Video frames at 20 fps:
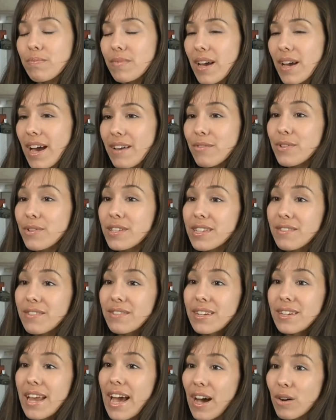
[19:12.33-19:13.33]
I've received
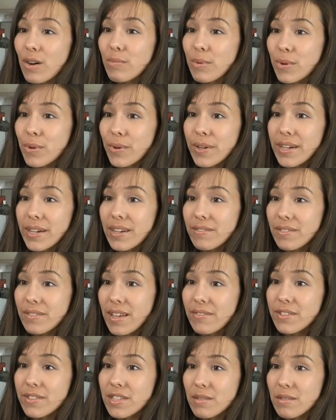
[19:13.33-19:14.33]
an outpouring of
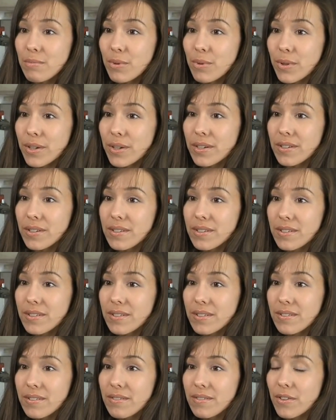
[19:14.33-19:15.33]
love and support
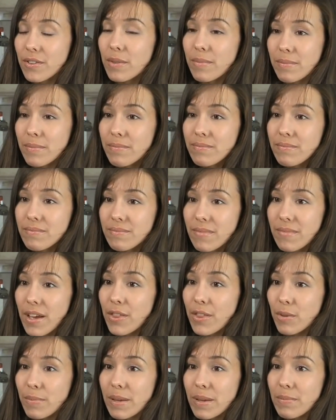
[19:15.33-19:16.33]
from
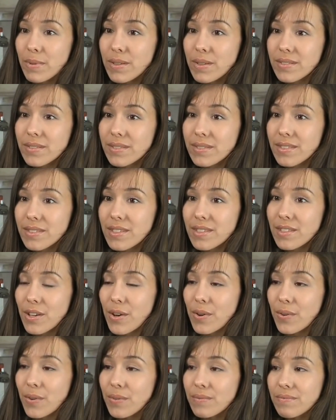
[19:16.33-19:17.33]
other people.
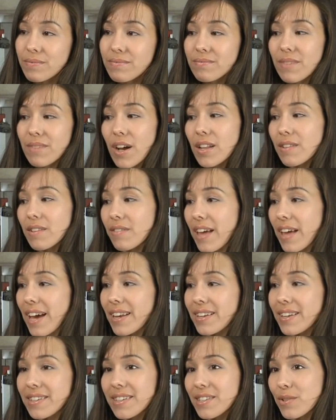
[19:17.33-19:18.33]
So all of
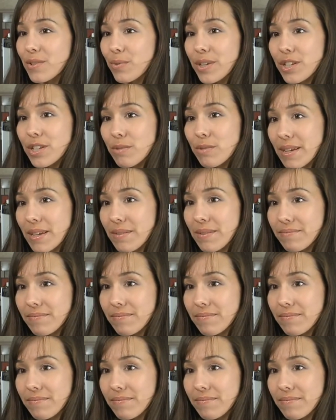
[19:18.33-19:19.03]
that, it doesn't reach me.